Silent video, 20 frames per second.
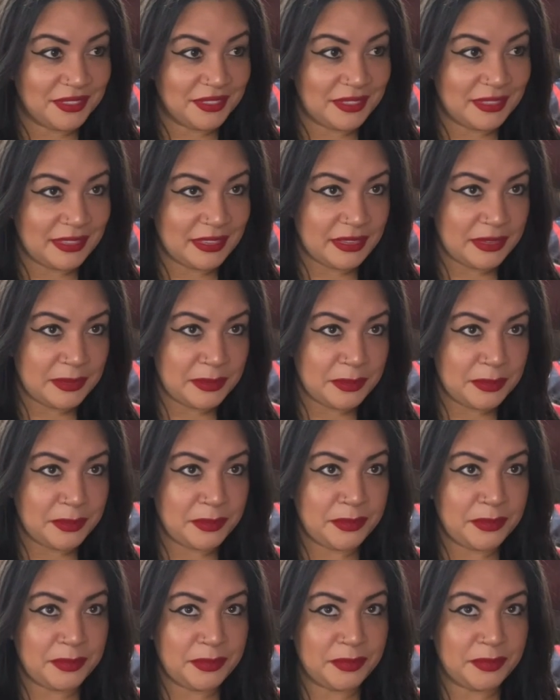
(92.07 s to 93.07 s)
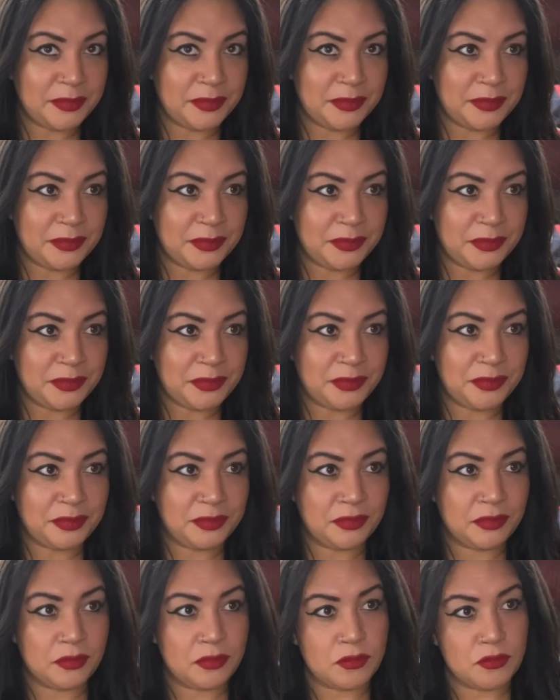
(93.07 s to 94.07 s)

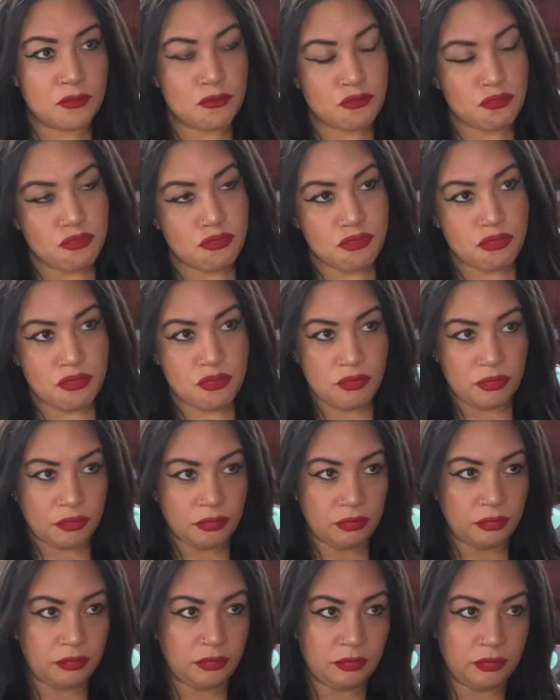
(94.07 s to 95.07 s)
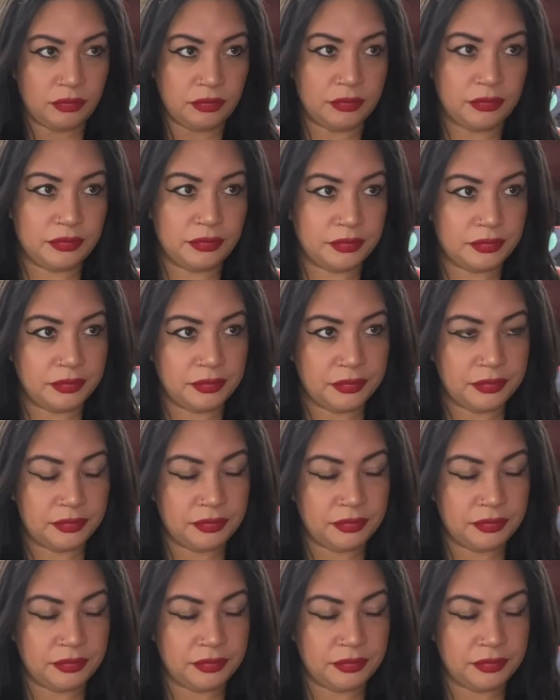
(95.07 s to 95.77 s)
Nothing is said.